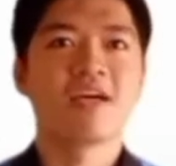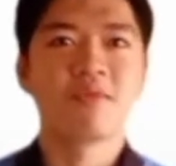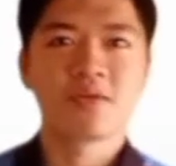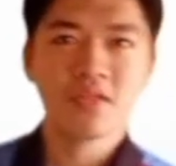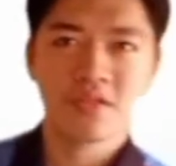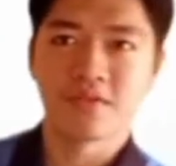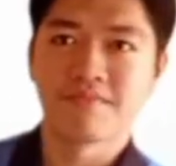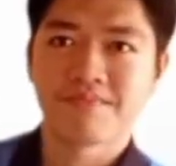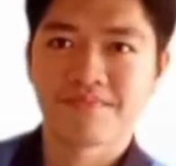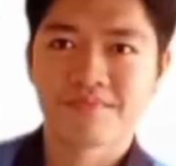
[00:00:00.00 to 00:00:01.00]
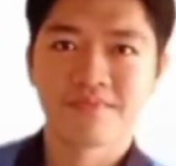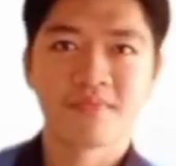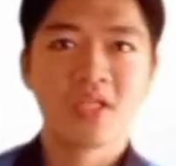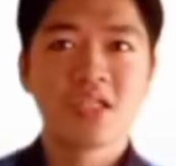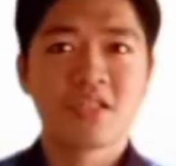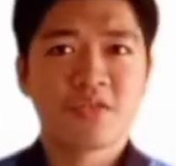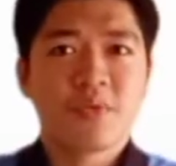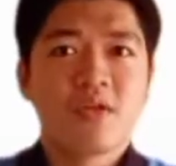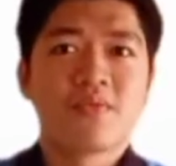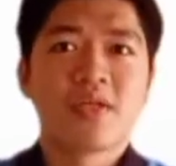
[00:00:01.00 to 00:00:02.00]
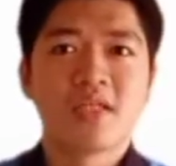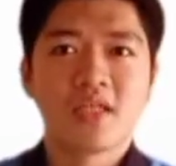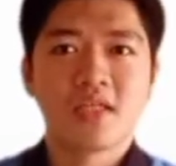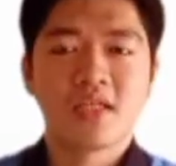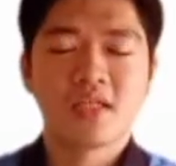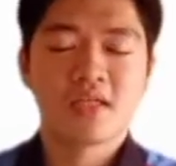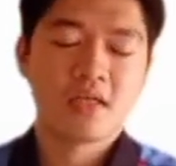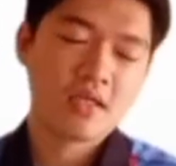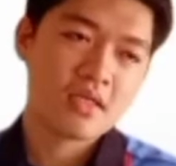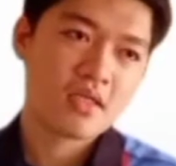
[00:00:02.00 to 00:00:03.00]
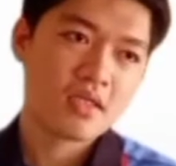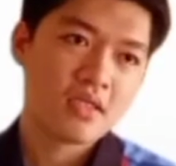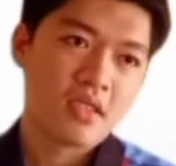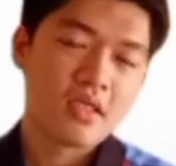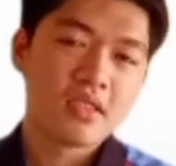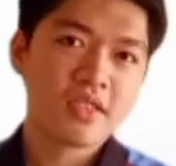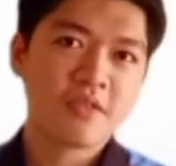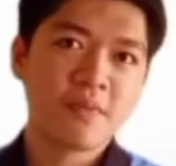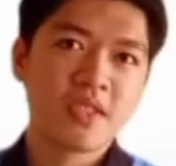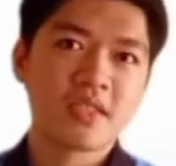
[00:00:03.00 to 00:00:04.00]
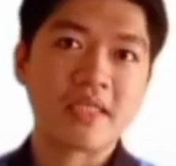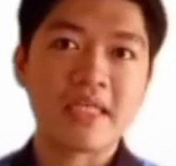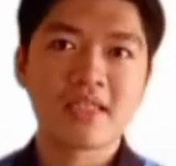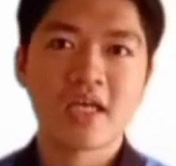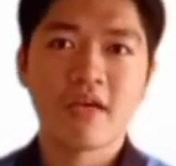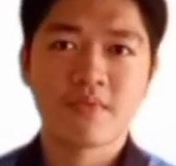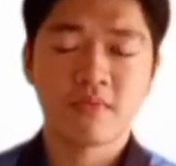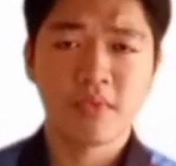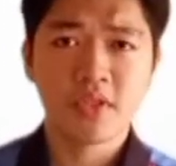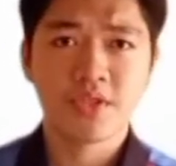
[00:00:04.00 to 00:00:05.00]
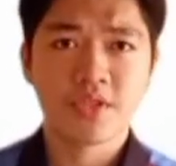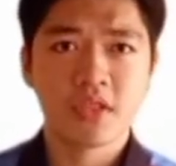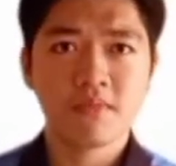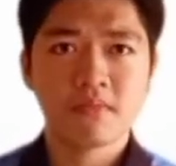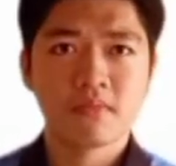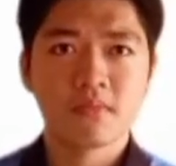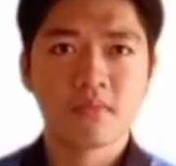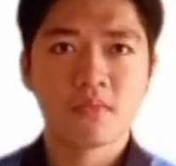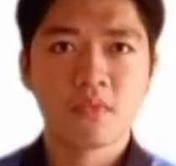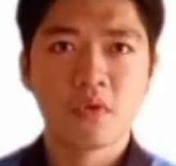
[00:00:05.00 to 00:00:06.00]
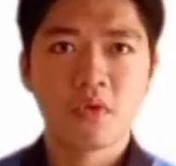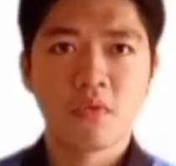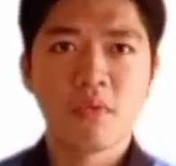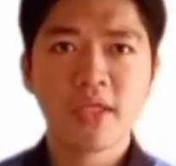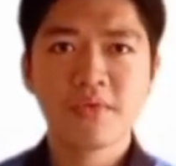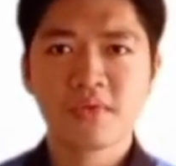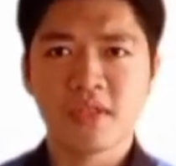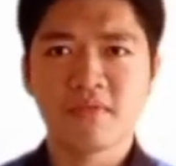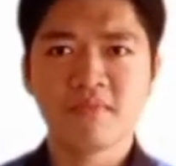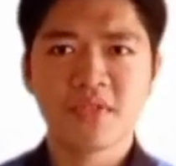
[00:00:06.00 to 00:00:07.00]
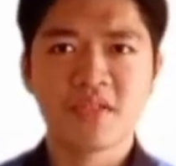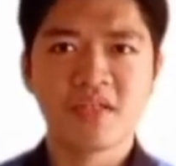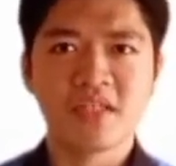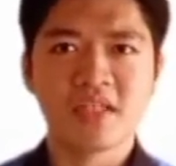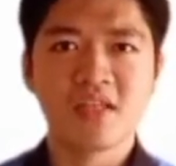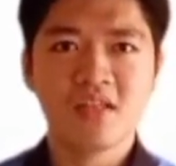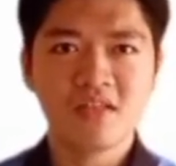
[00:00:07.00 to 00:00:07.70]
I have a question. Since we already determined the 3 types of leadership, why do teams need